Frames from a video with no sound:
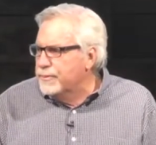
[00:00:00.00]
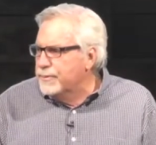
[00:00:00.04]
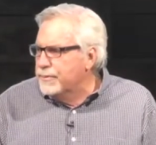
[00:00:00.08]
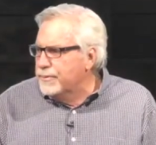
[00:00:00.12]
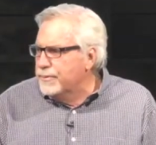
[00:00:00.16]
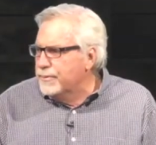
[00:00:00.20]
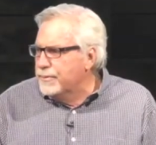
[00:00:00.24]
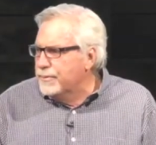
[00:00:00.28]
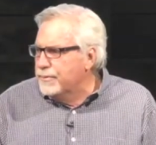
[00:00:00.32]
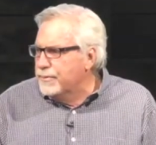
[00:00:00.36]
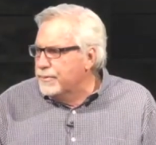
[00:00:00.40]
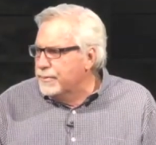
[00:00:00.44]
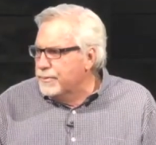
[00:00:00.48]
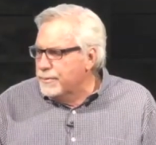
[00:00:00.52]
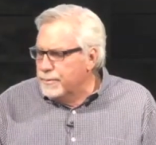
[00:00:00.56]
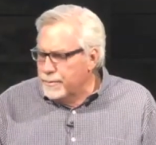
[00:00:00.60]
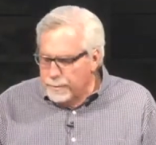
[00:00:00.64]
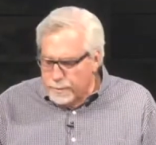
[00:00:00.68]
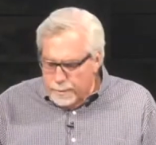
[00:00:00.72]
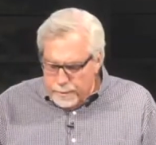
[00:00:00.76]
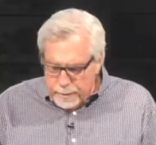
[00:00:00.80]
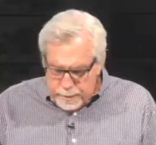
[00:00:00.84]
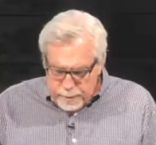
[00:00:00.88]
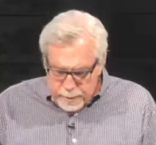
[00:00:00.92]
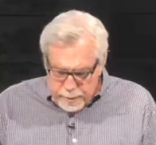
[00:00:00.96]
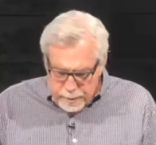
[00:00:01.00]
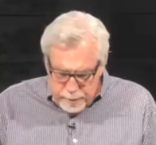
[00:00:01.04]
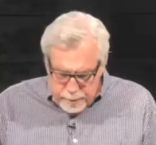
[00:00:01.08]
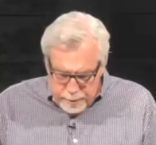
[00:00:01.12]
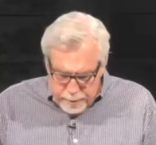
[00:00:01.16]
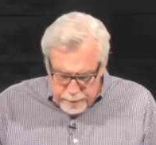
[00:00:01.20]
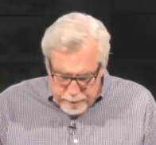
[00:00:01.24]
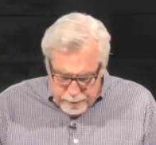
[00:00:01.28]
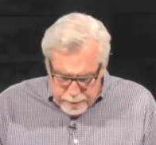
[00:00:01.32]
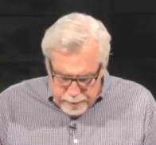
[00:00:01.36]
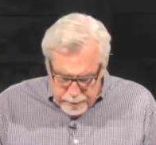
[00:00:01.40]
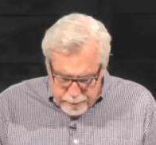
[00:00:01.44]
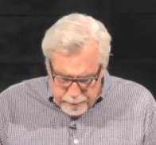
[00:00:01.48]

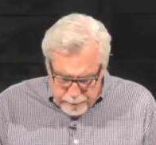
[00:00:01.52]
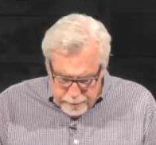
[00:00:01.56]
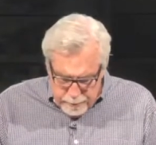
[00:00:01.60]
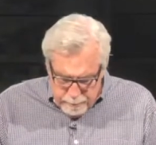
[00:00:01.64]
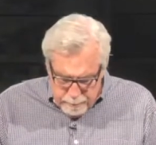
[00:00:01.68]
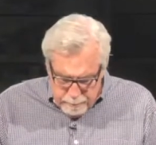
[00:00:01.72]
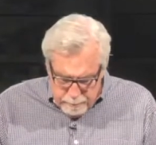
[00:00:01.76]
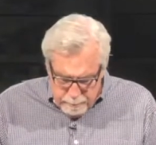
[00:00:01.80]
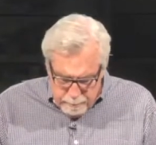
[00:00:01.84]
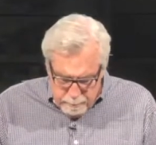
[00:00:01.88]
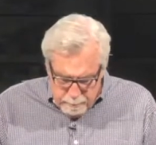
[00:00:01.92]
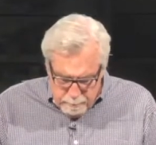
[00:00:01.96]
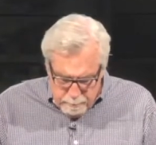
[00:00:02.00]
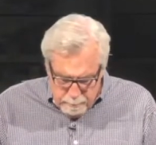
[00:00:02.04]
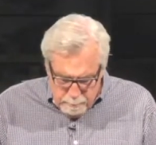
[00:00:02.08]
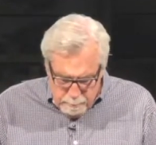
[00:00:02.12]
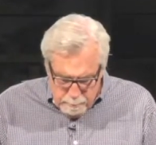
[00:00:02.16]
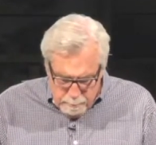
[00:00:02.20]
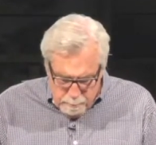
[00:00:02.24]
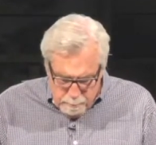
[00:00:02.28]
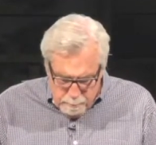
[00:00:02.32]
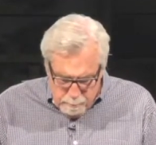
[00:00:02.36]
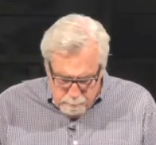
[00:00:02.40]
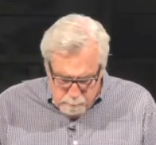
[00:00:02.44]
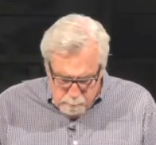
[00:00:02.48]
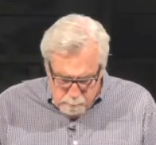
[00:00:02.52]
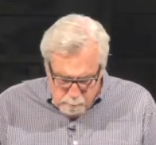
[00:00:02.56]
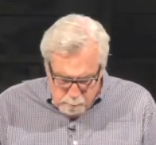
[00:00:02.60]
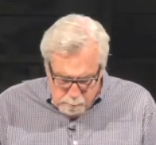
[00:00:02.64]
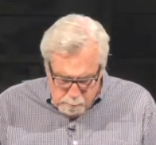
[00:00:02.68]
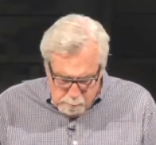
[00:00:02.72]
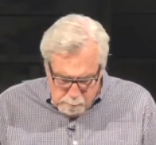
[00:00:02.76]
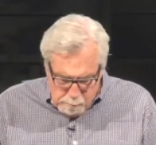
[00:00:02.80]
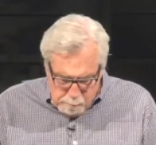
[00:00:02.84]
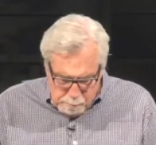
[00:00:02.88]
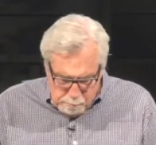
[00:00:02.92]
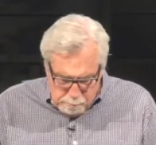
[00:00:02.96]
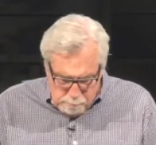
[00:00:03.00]

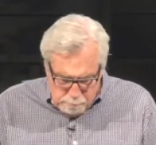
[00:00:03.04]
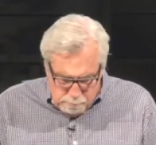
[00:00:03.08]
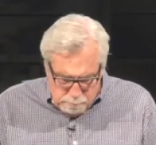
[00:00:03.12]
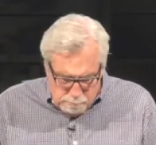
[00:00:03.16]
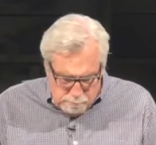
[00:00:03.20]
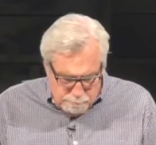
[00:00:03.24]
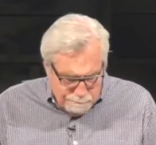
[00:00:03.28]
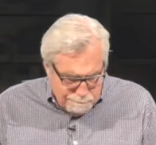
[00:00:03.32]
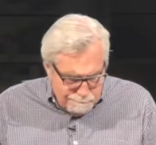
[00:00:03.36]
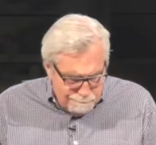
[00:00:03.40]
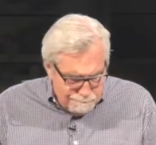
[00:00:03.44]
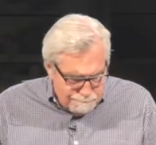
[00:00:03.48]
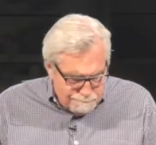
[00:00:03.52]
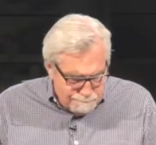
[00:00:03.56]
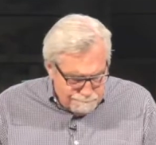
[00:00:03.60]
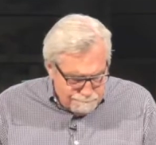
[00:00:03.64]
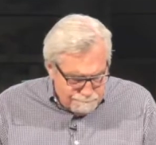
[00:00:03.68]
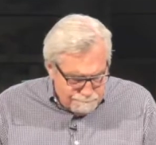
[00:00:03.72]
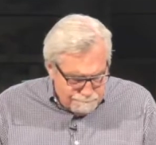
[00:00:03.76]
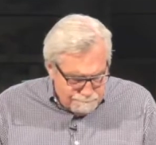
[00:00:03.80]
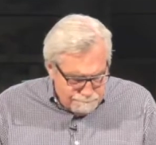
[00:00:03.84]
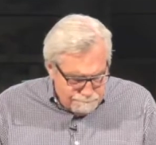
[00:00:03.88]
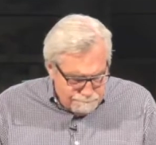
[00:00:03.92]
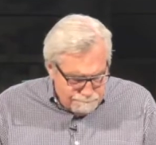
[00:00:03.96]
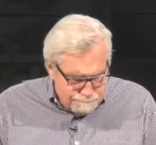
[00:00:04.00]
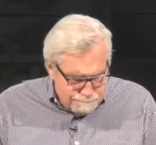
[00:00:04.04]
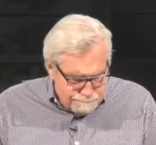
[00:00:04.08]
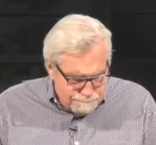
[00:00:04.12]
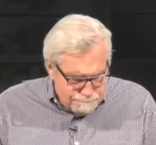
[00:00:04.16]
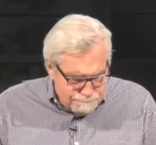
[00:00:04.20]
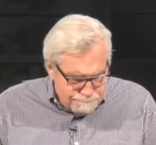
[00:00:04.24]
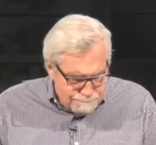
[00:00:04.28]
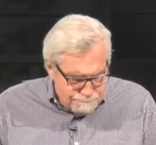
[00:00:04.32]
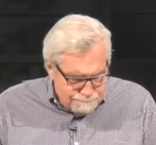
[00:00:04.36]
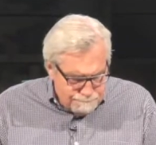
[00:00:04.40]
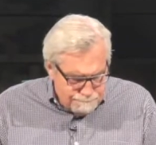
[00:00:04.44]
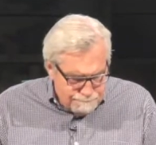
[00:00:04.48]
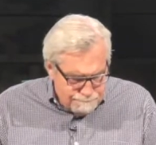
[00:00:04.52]

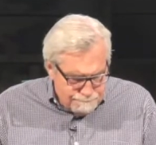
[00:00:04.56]
[no speech]